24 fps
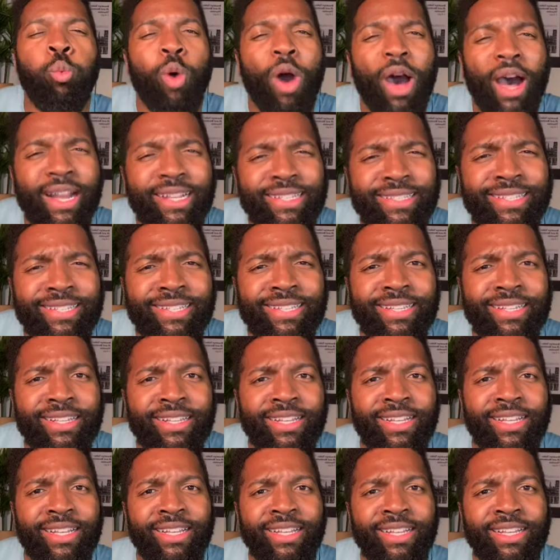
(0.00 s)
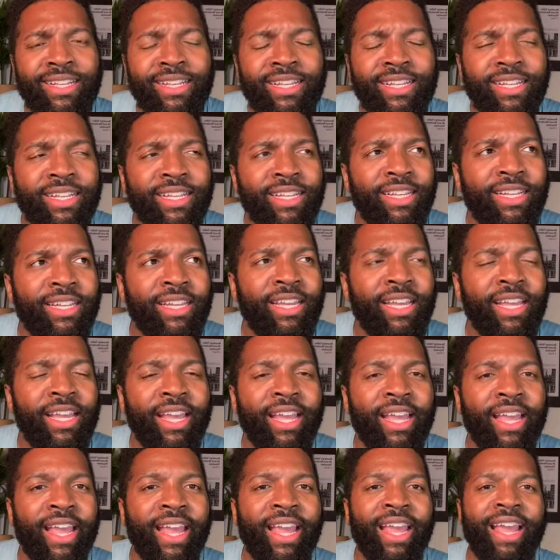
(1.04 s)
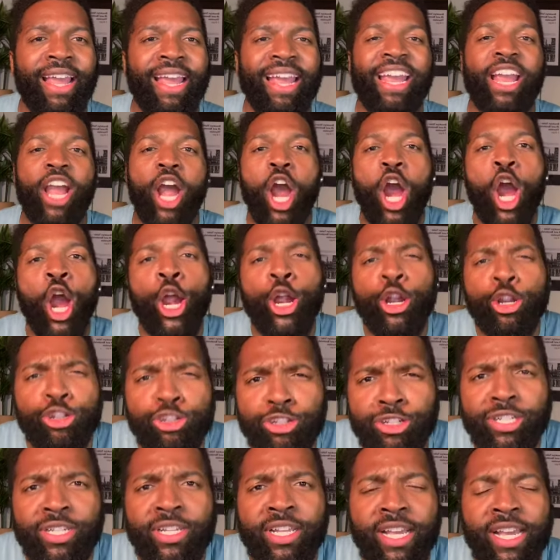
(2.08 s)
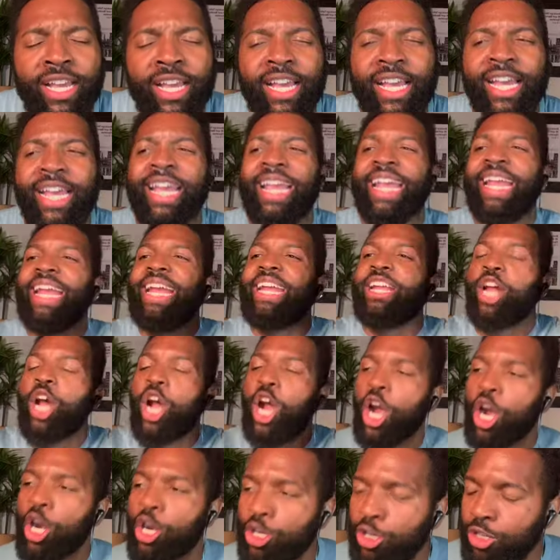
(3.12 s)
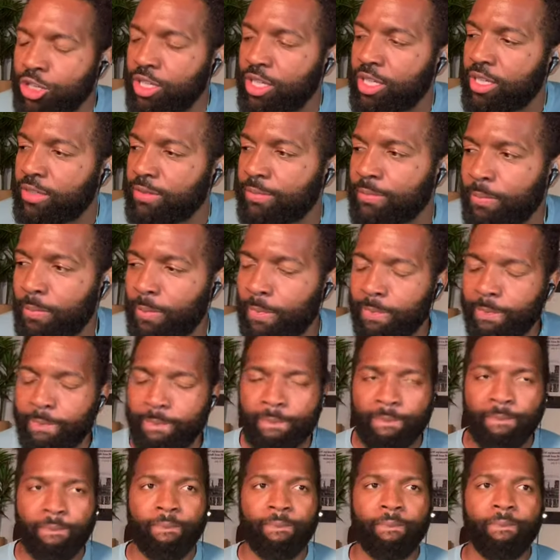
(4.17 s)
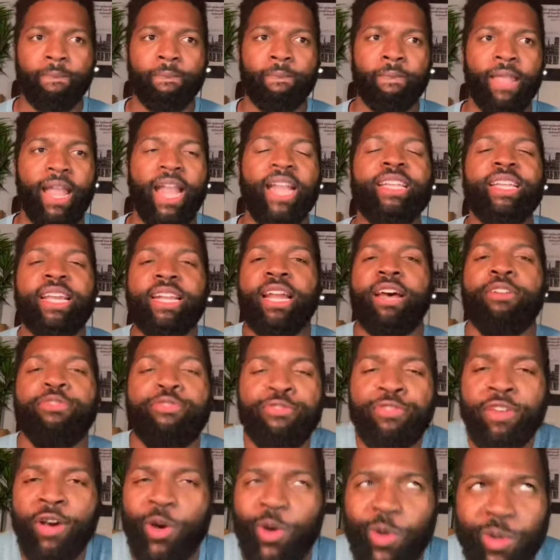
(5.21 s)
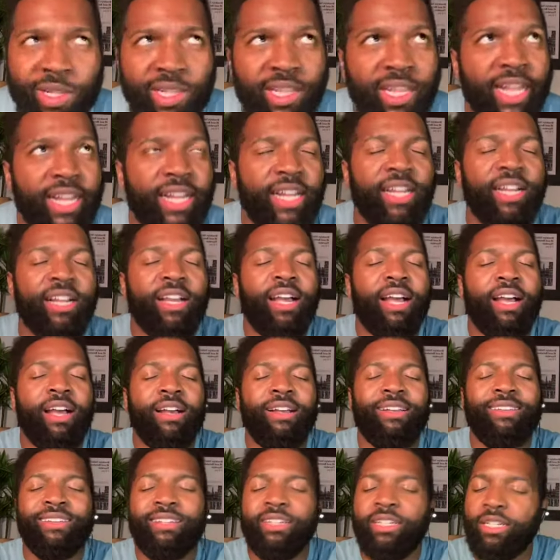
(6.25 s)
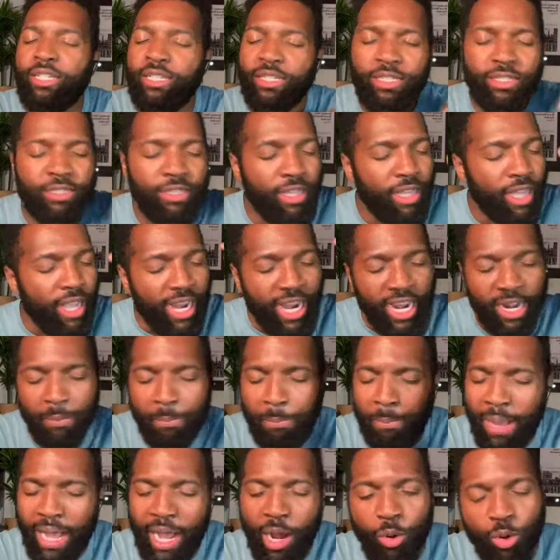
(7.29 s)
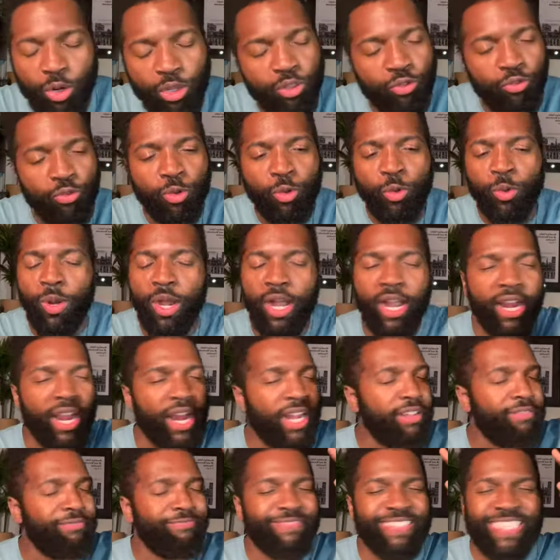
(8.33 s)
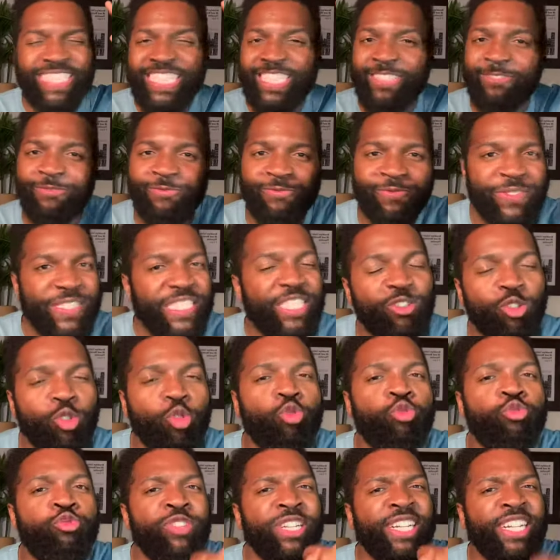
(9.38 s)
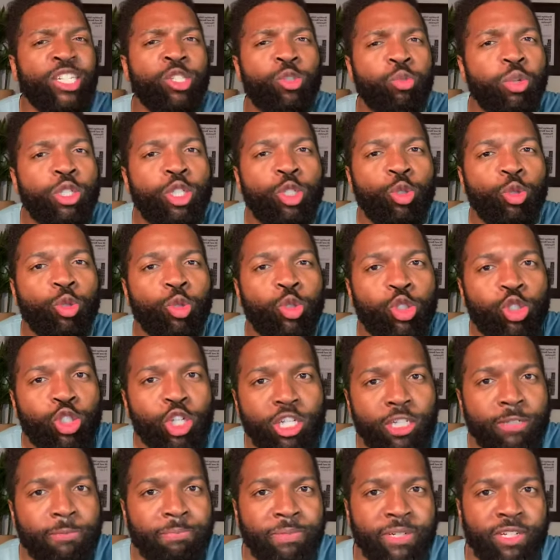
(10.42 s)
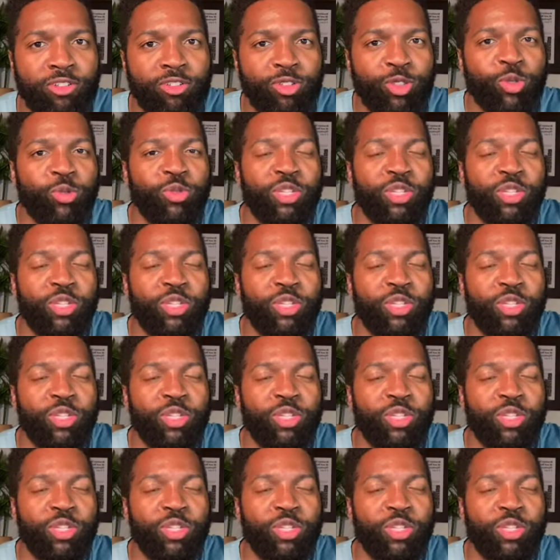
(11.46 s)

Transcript: It hurt. It hurt. And yet I felt like I gotta power through. I gotta, I gotta fin- you finish what you start, Baratunde. You you finish this.